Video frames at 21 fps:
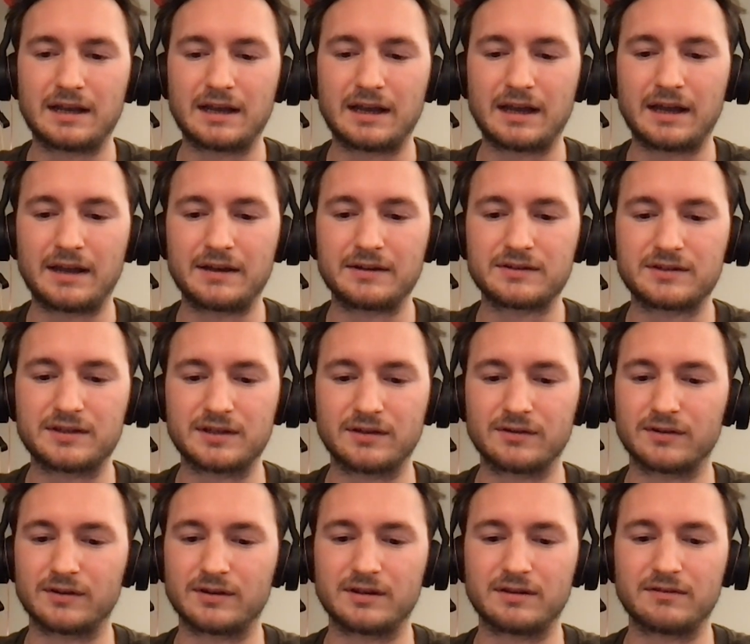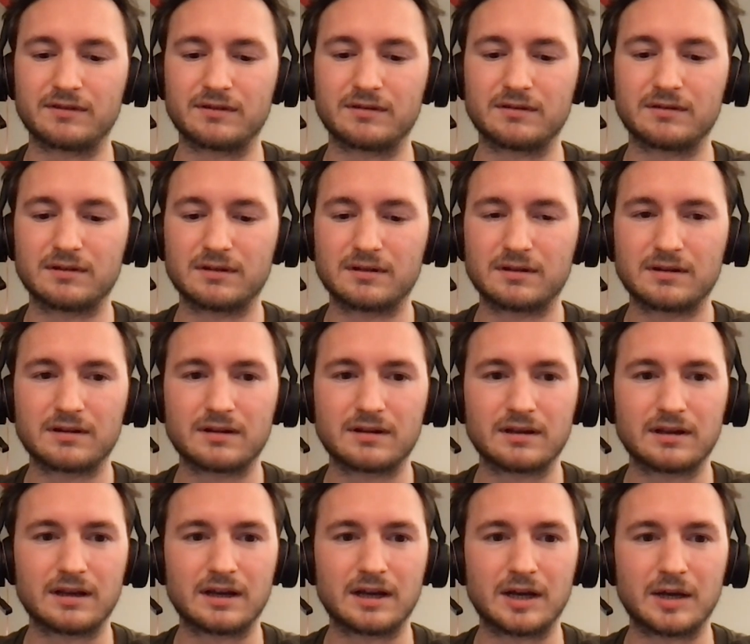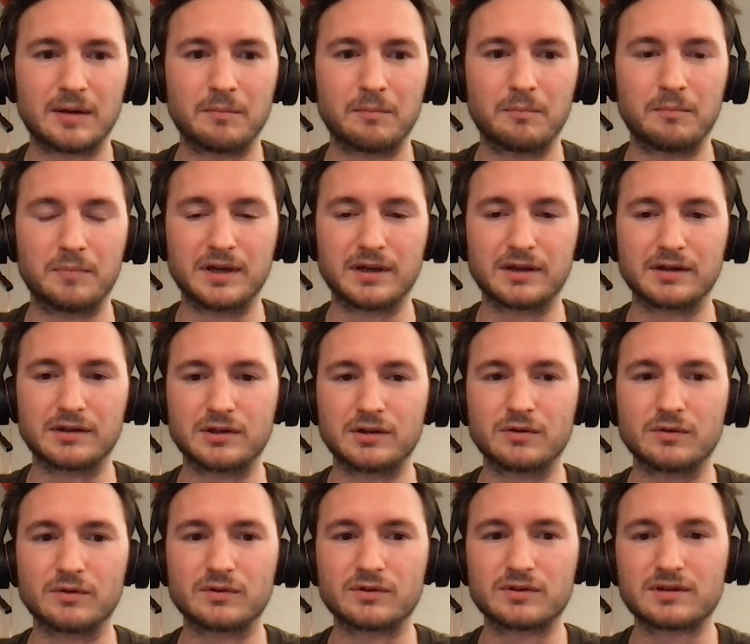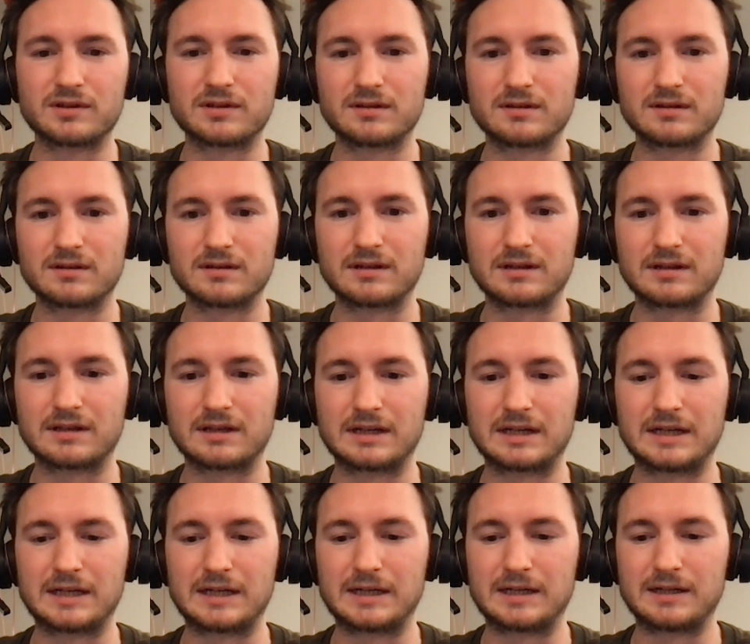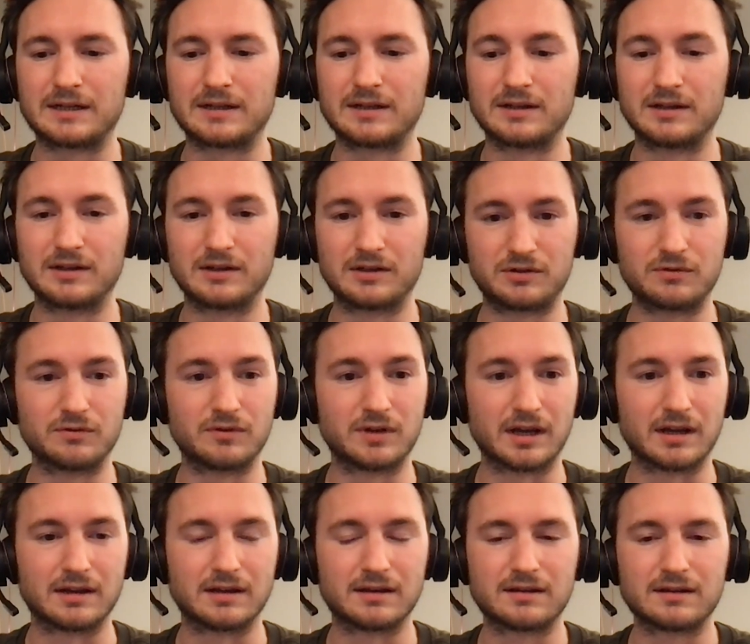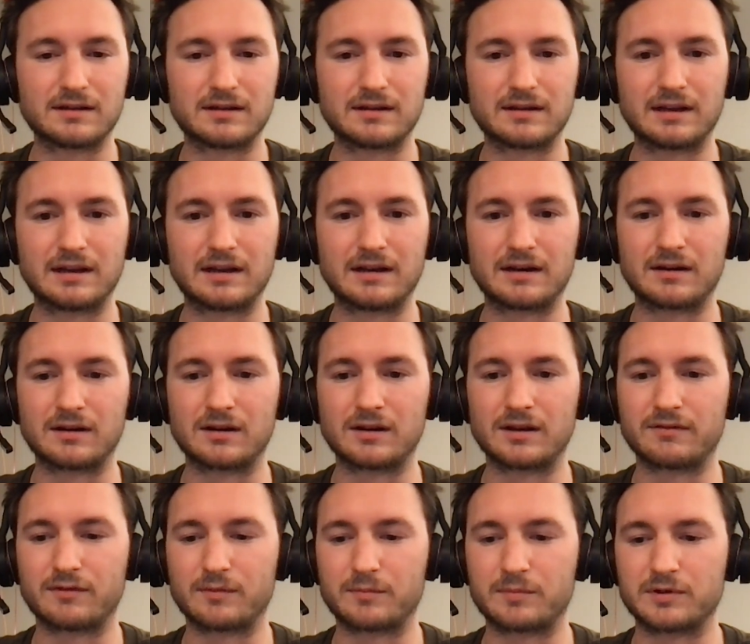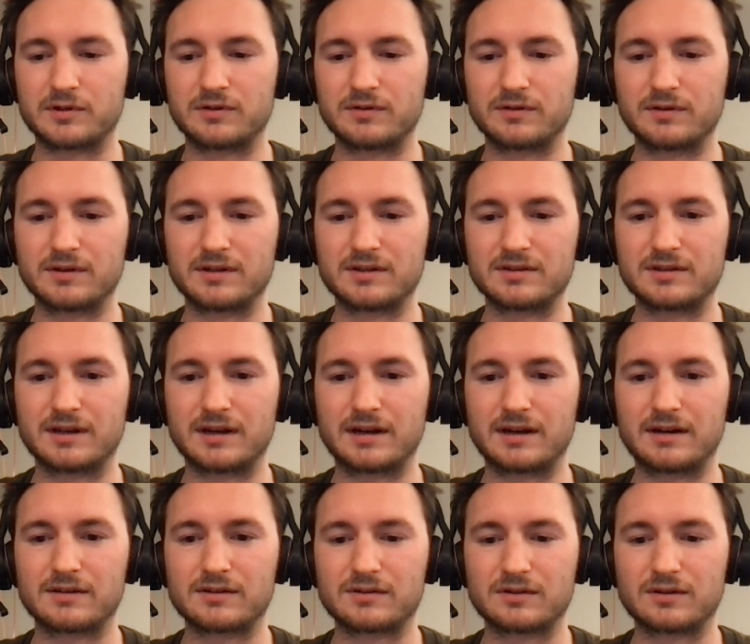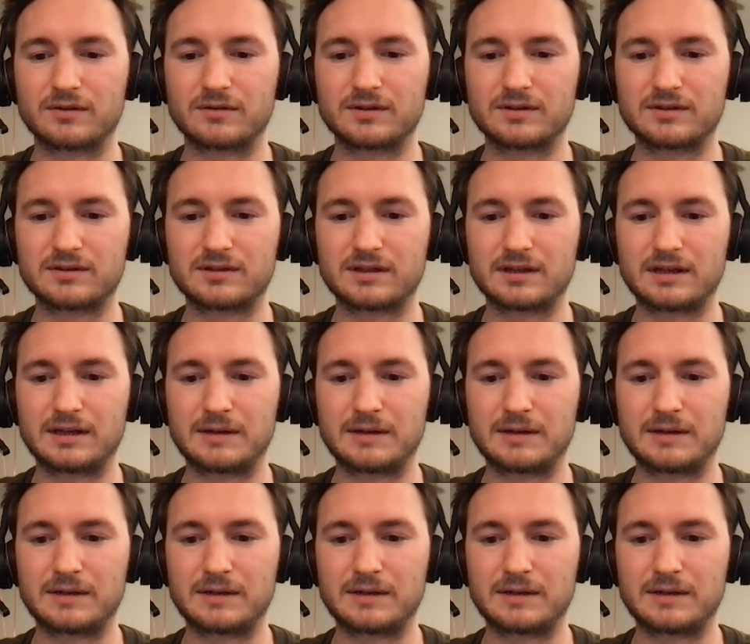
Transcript: and still not even being used today. And there are a lot of opportunities there. So it's